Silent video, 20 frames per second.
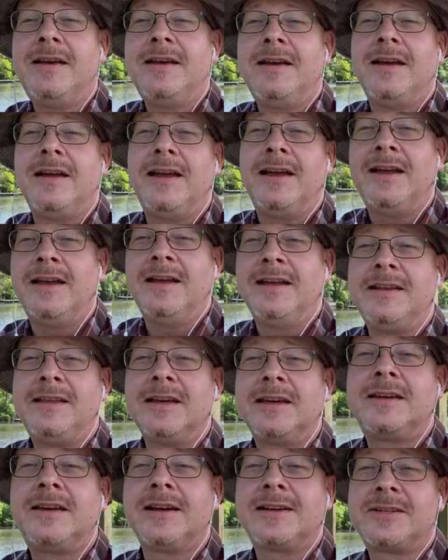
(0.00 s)
and
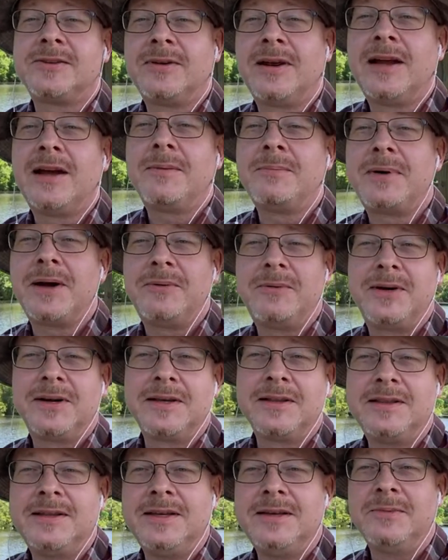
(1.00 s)
get kicked around by one
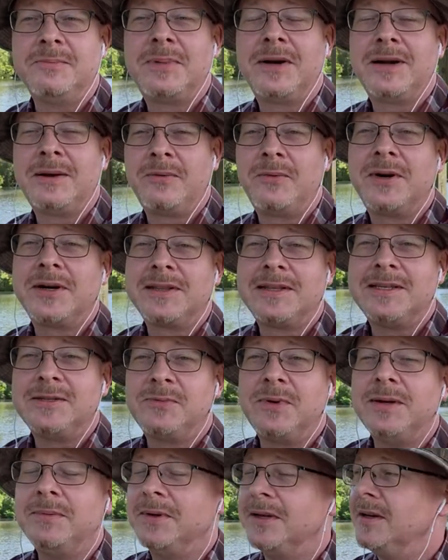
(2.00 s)
of these
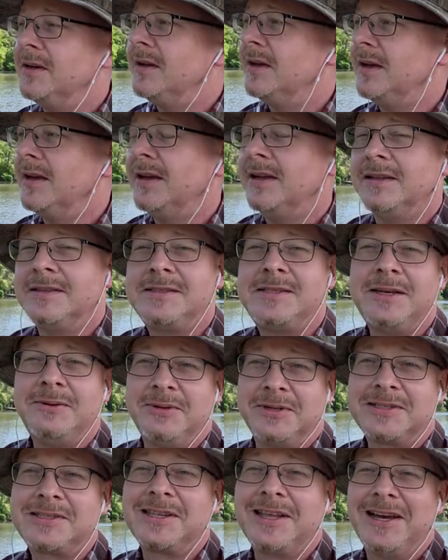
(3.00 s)
women and see what
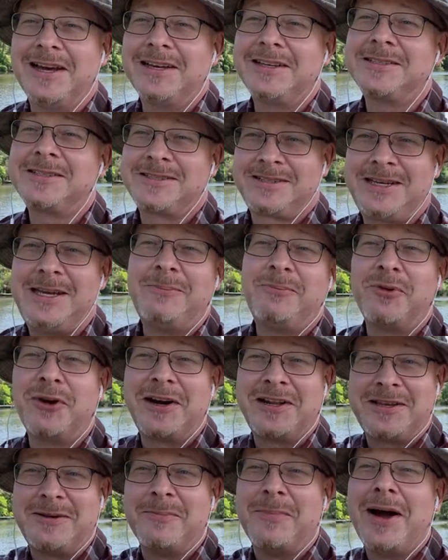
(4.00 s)
it's like. Just keep
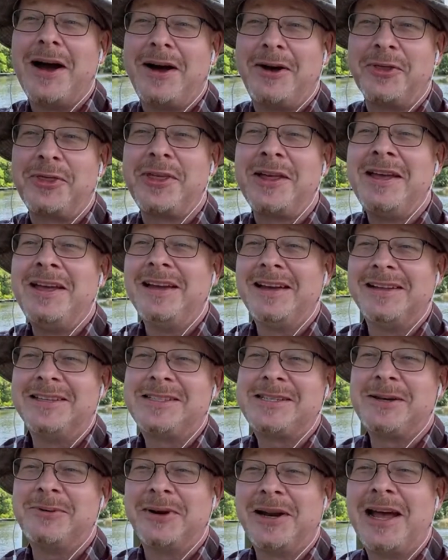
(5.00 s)
running your mouth and
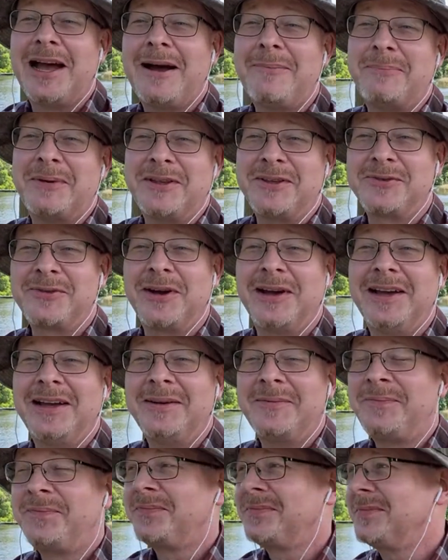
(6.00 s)
see what happens, right?
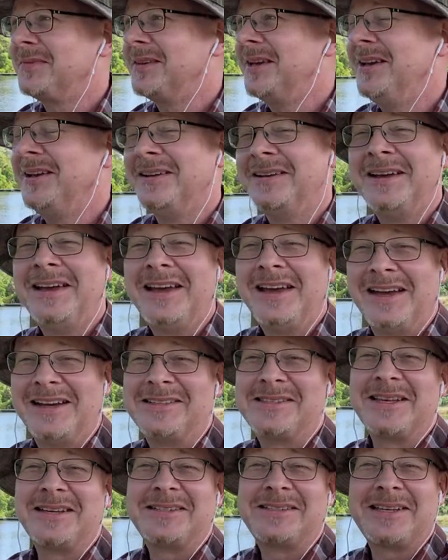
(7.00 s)
As
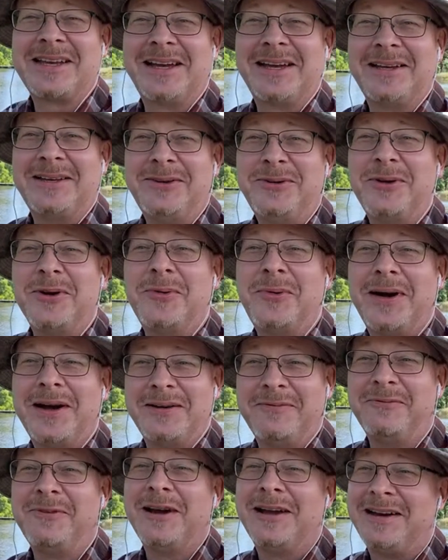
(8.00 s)
they say, you know what,
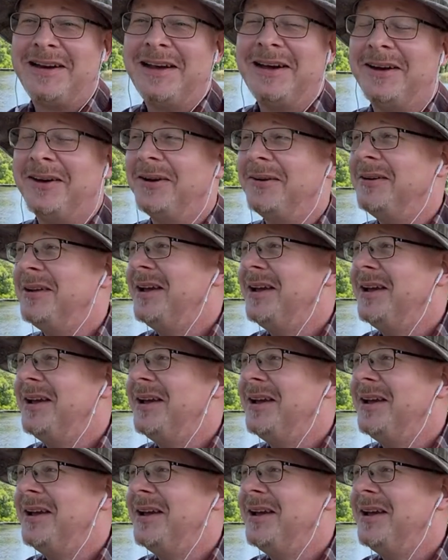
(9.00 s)
and find out.